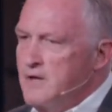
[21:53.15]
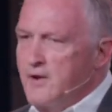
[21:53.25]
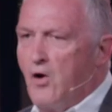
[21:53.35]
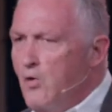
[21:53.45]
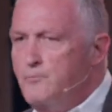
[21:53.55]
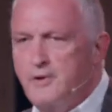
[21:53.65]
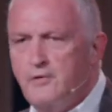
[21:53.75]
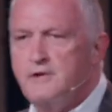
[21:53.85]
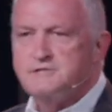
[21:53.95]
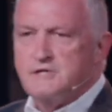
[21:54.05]
And all
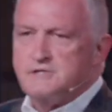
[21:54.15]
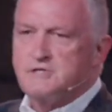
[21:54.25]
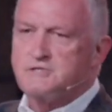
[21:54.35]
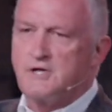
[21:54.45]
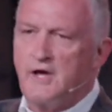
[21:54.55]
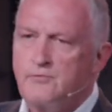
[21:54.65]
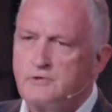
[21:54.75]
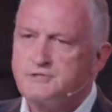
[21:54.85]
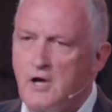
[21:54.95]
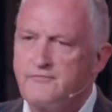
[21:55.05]
bitterness is, is an
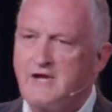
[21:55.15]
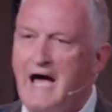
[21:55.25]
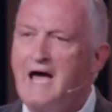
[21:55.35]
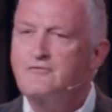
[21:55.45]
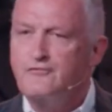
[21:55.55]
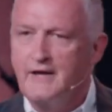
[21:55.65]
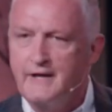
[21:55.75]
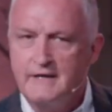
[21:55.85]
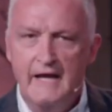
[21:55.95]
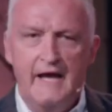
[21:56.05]
unresolved
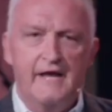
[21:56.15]
conflict.